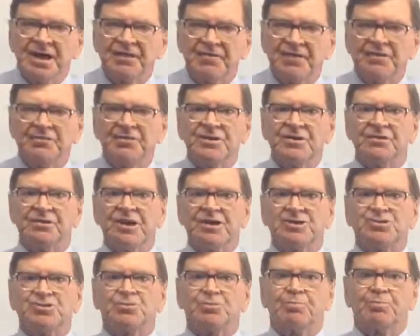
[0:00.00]
their
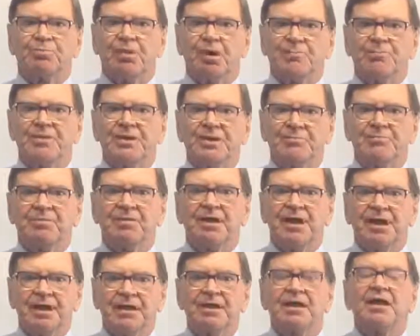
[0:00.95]
intellectual property
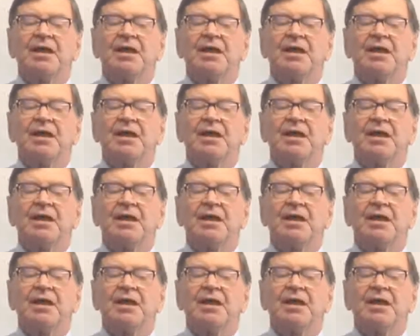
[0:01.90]
plan.